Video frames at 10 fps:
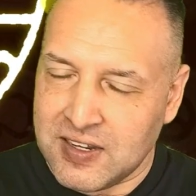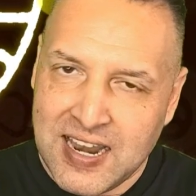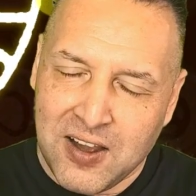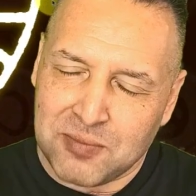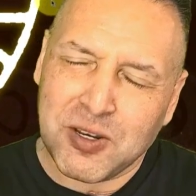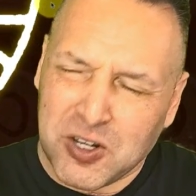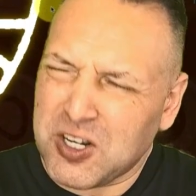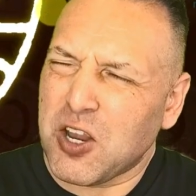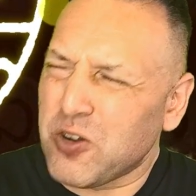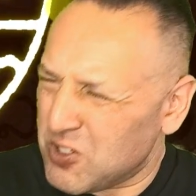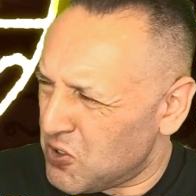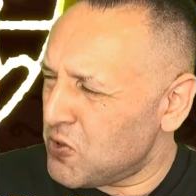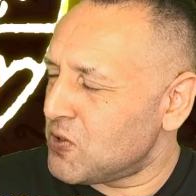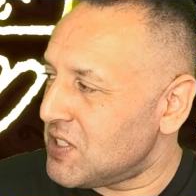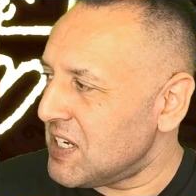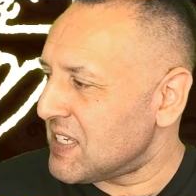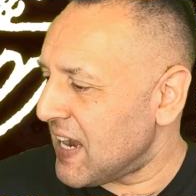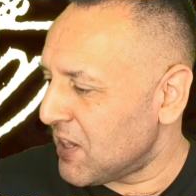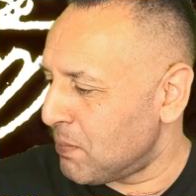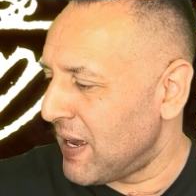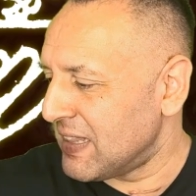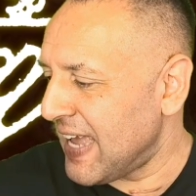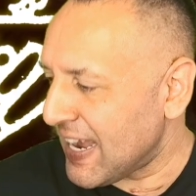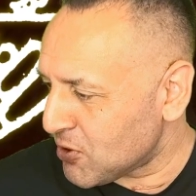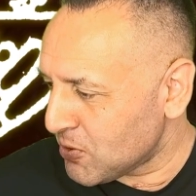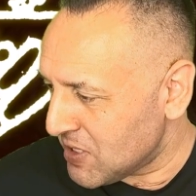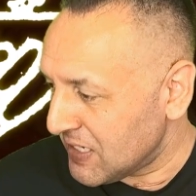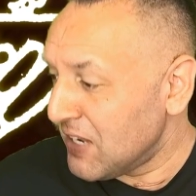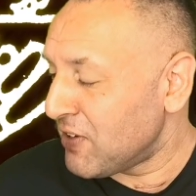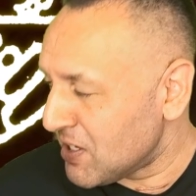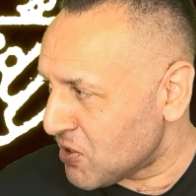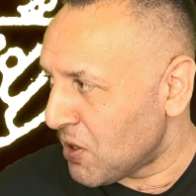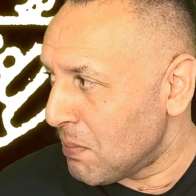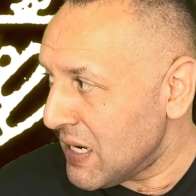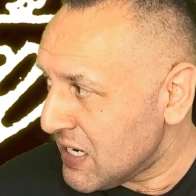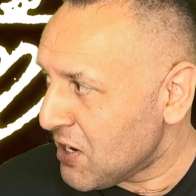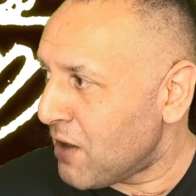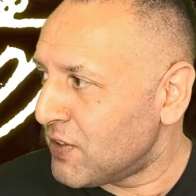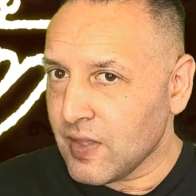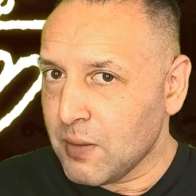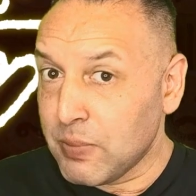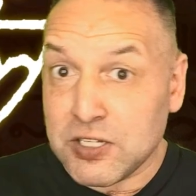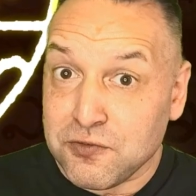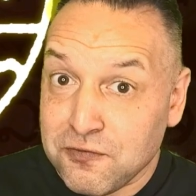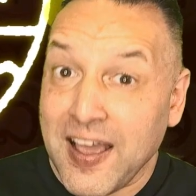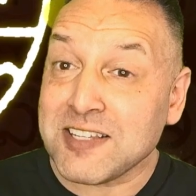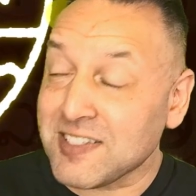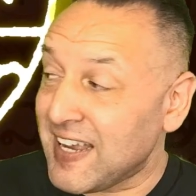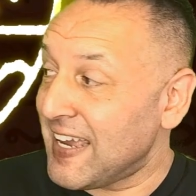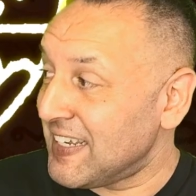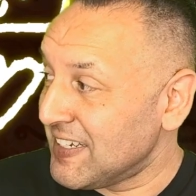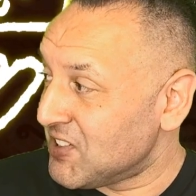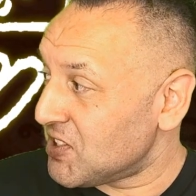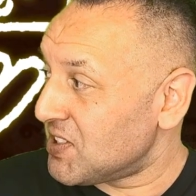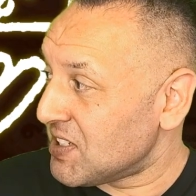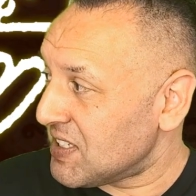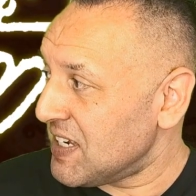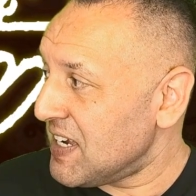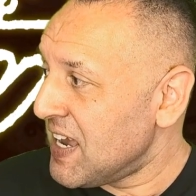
Now, I'm not going to go into huge detail about the actual significance or the meaning of it, but it's fascinating just to see